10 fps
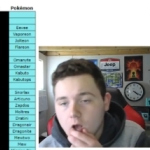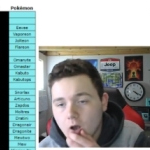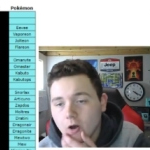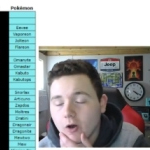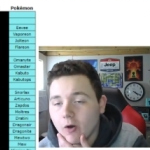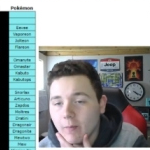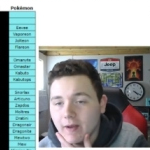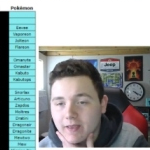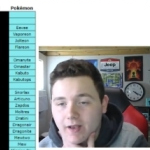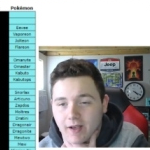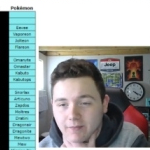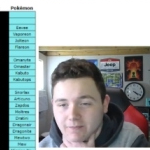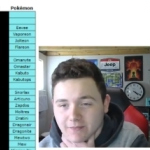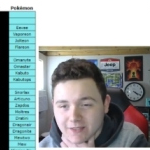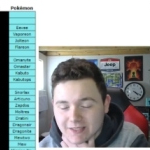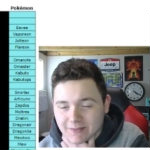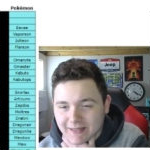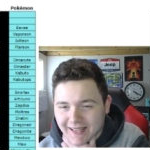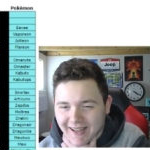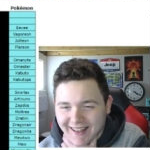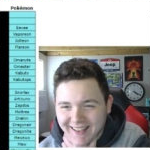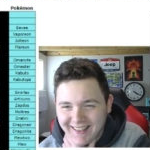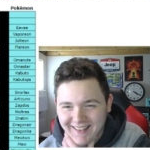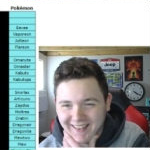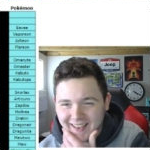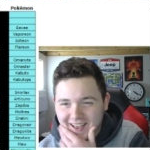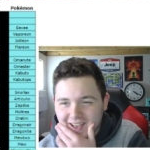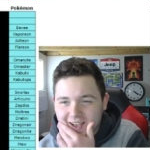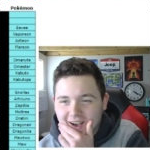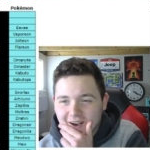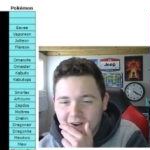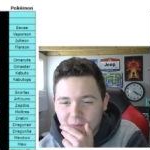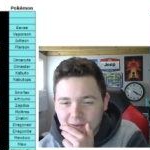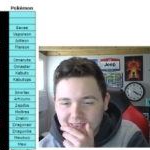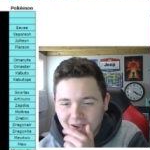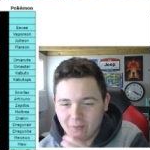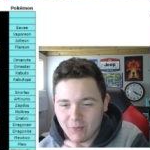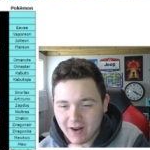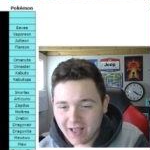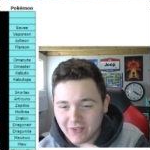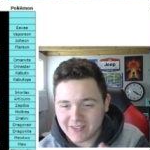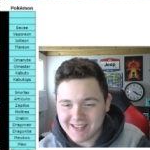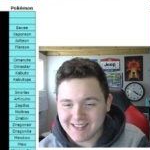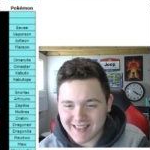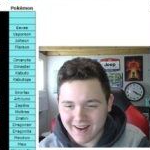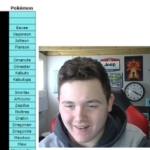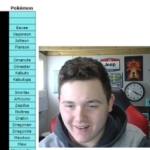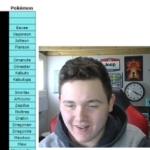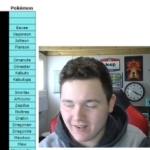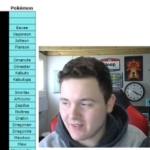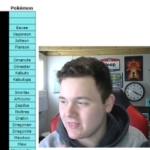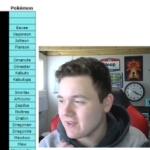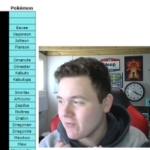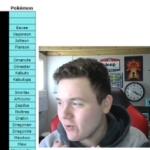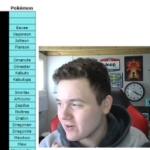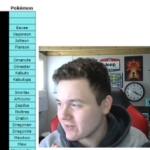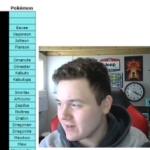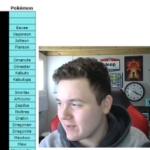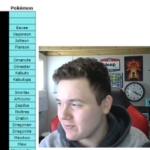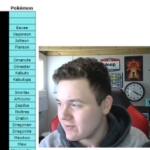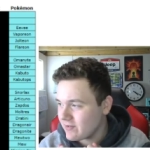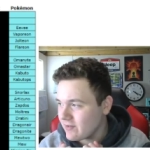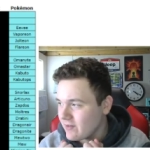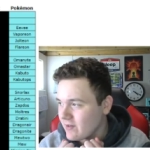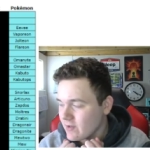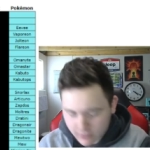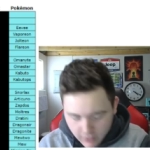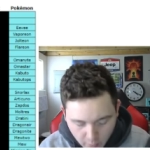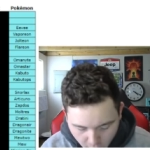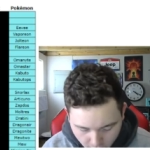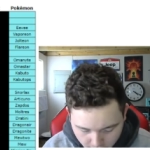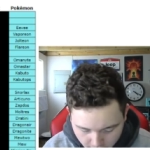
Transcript: Oh my god. Oh my god. Oh my god. What else is there? Think of water types. Slowpoke.